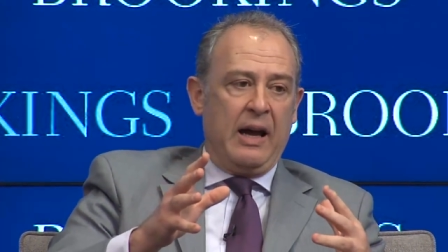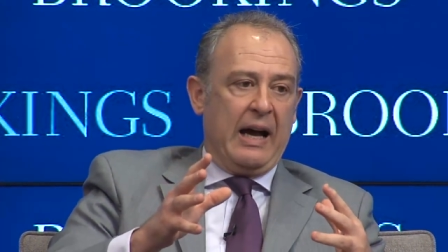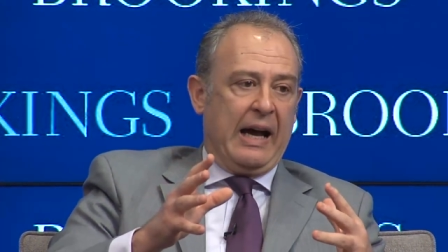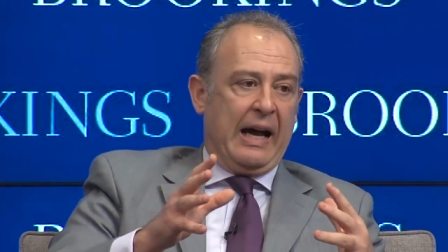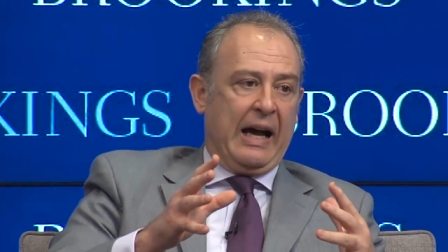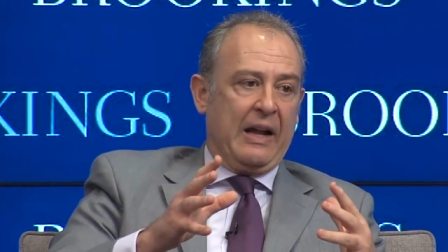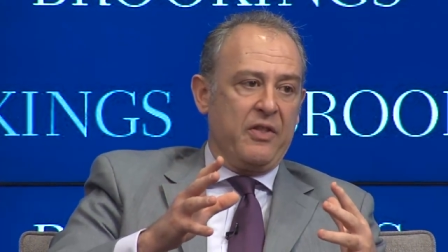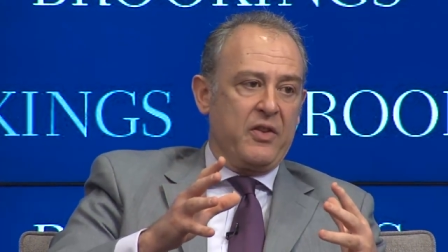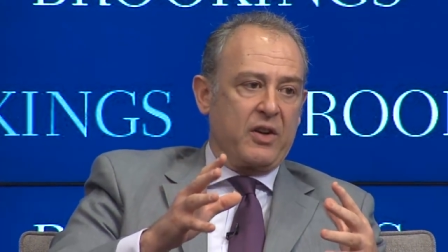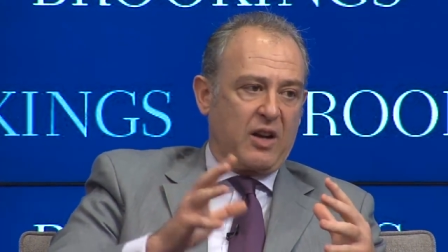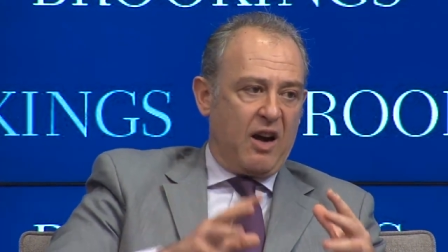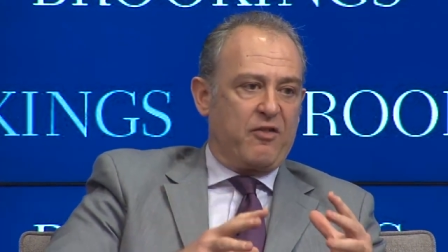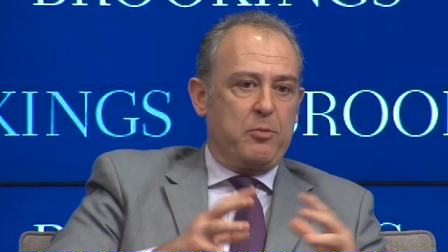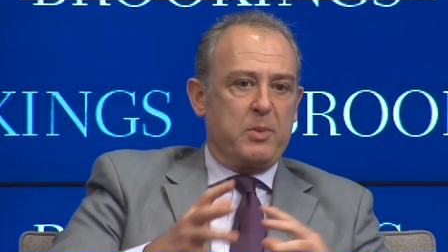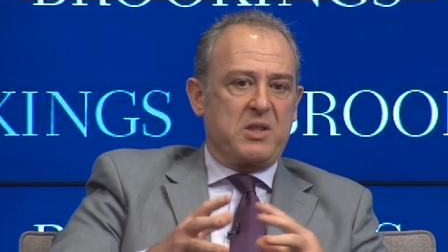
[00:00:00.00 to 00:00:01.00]
and the
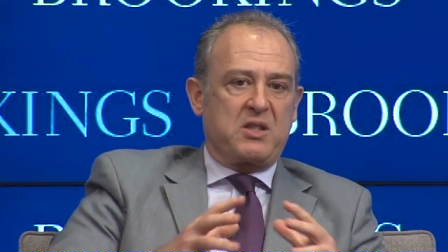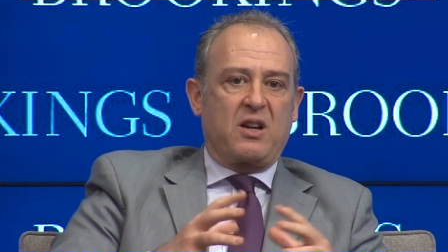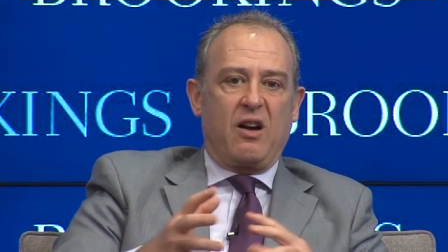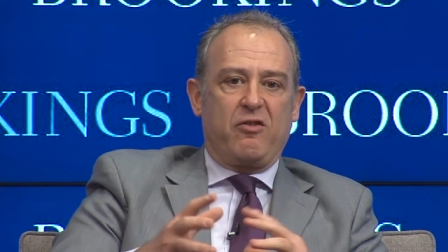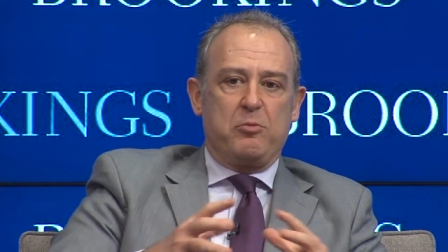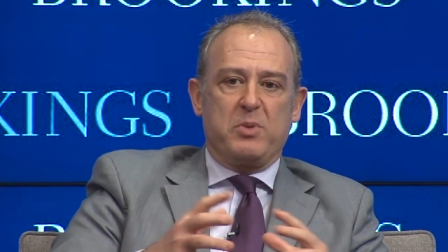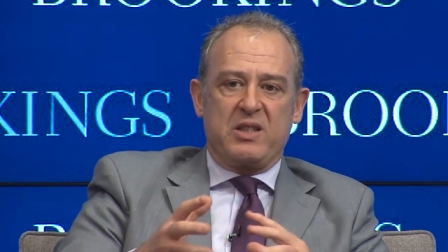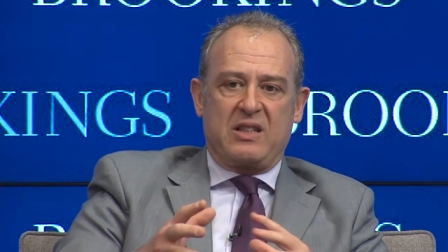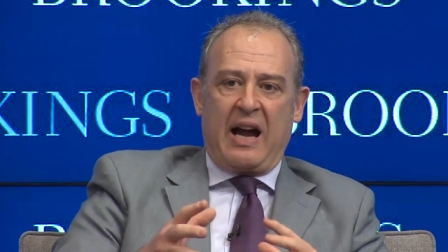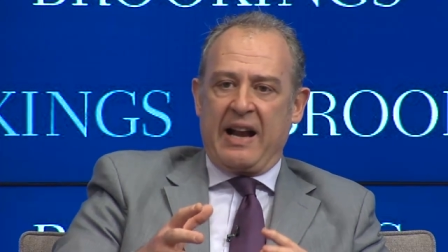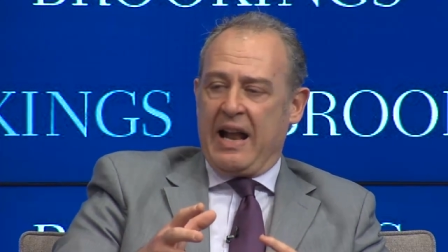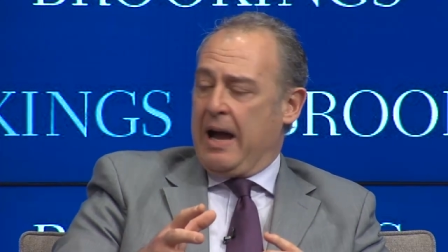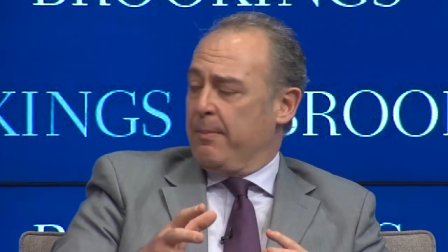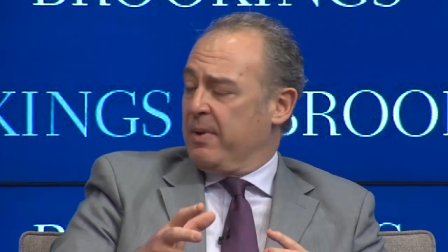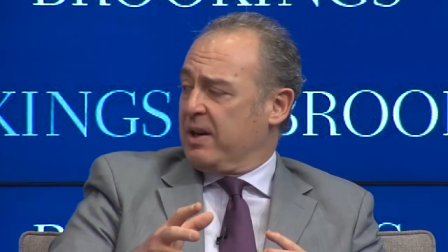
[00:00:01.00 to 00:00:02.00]
government to government
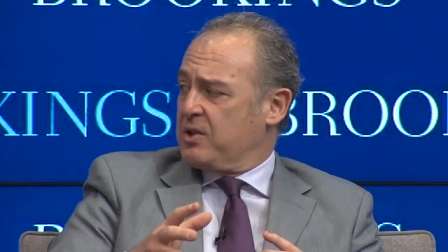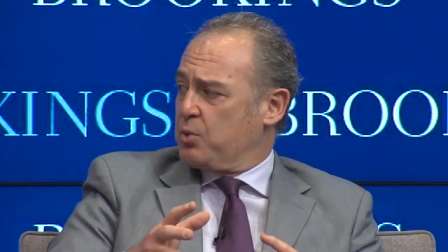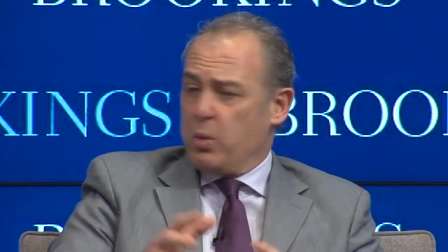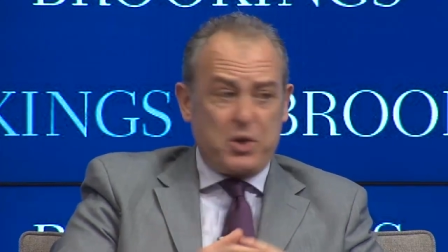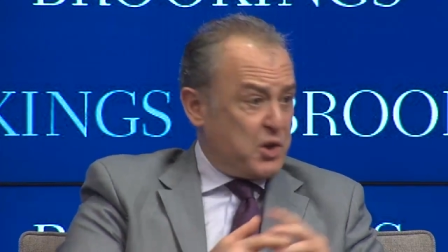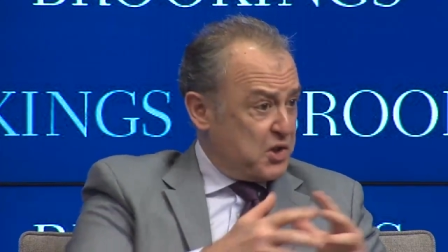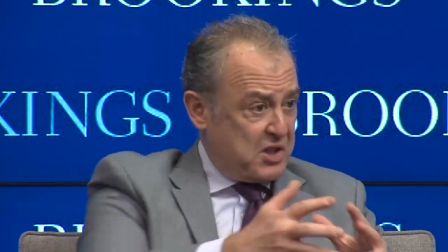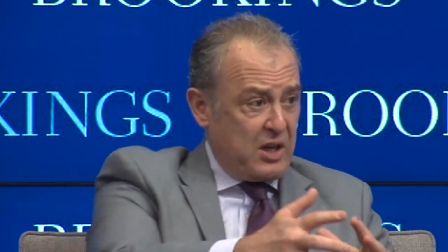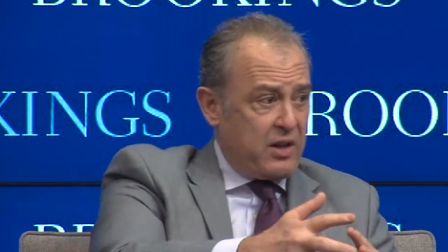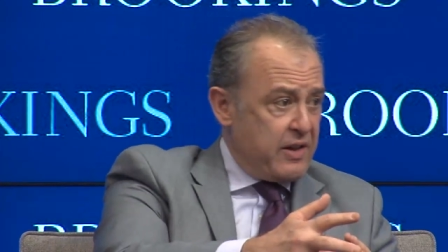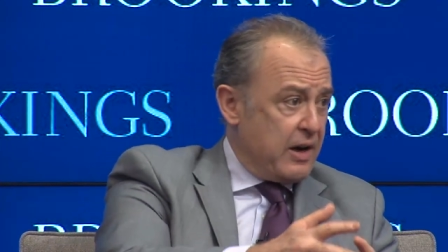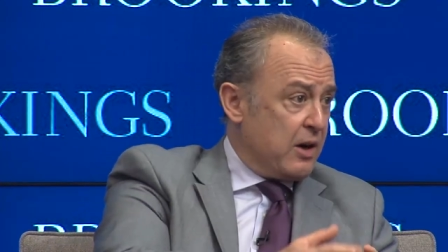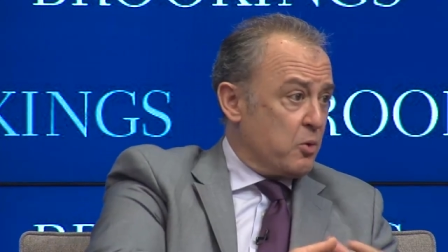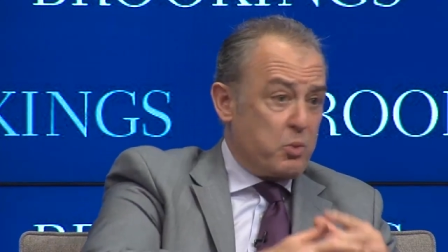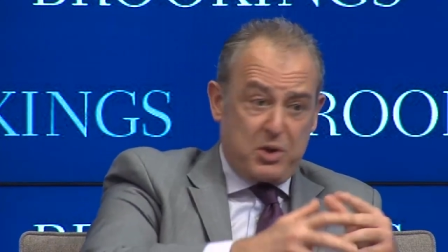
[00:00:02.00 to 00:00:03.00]
dynamics, which are still
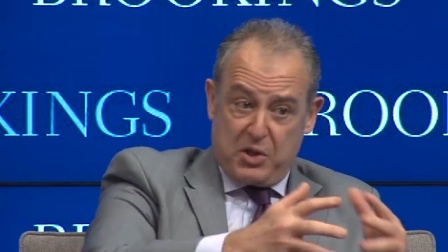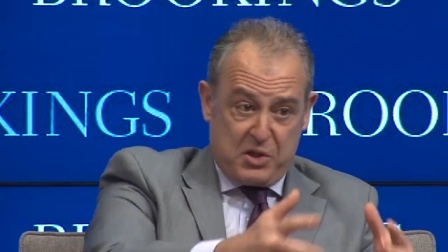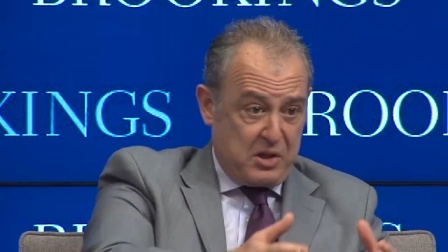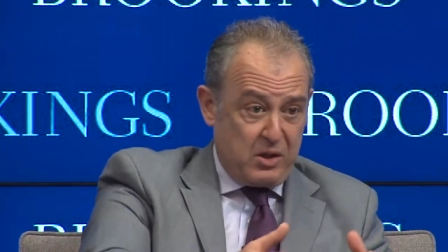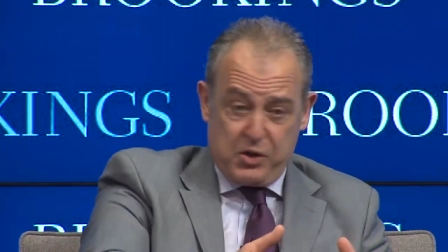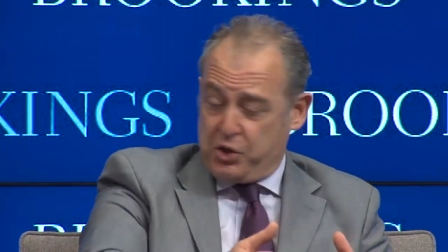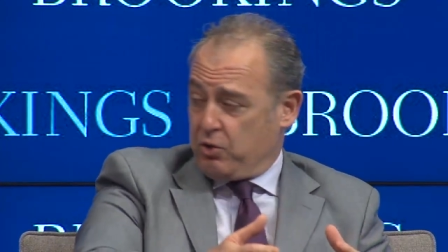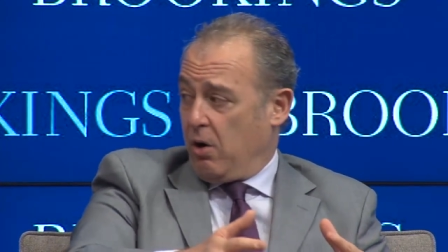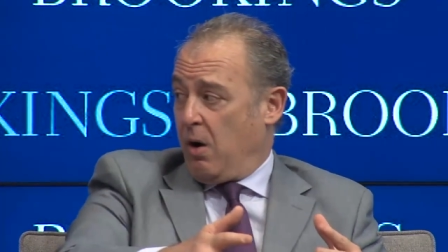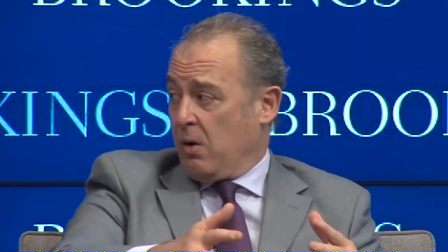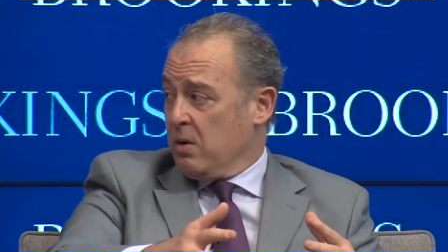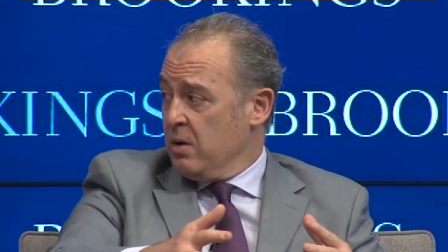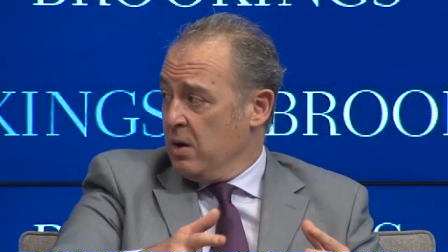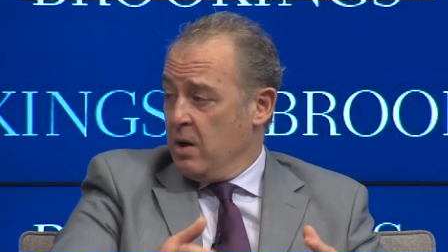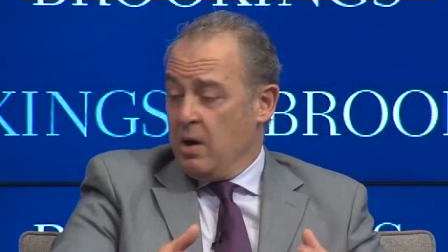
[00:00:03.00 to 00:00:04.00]
there and which are still strong